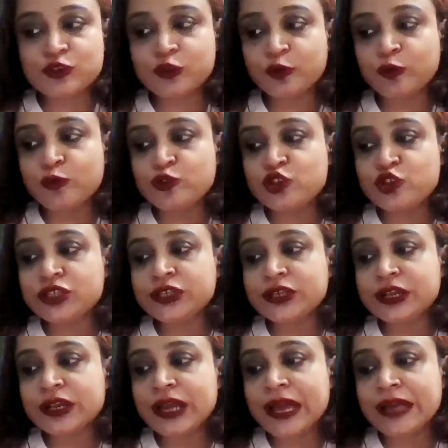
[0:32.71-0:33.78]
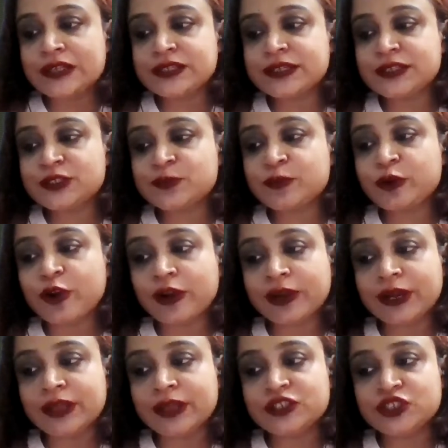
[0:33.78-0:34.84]
crucial assets for
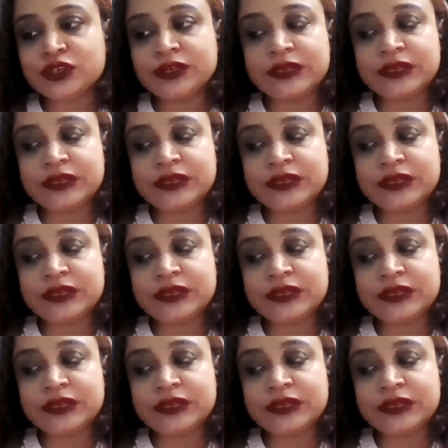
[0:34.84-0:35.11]
organization,